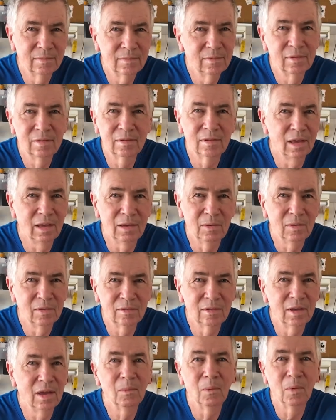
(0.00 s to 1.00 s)
see
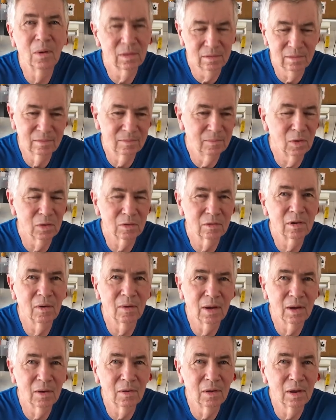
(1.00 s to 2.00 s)
what's
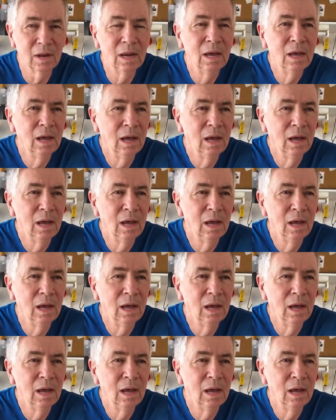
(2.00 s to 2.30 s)
going on.